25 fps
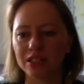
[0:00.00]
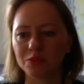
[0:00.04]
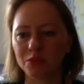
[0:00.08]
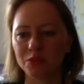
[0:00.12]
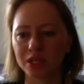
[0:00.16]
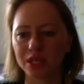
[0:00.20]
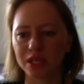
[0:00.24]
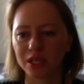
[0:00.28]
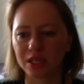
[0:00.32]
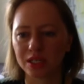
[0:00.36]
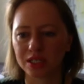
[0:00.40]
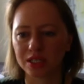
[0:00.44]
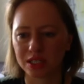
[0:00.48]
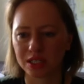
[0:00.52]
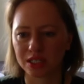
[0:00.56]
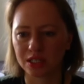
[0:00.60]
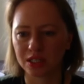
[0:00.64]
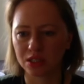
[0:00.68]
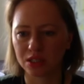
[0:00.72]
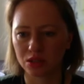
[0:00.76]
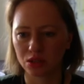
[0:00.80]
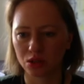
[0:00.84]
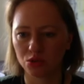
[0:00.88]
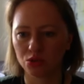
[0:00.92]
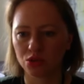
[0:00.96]
because it's
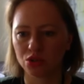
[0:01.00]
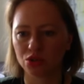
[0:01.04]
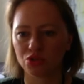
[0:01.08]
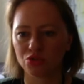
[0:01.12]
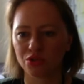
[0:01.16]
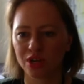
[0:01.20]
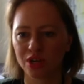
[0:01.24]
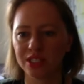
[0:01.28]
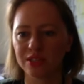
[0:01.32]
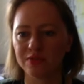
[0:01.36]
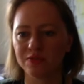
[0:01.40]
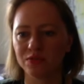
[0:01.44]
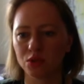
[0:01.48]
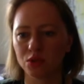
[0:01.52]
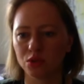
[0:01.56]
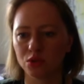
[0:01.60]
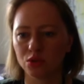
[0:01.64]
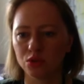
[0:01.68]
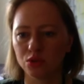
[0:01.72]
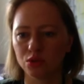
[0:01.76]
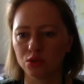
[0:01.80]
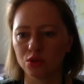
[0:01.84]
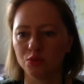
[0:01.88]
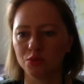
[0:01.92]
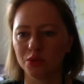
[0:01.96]
so stressful
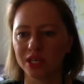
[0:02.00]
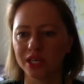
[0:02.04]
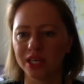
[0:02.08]
to be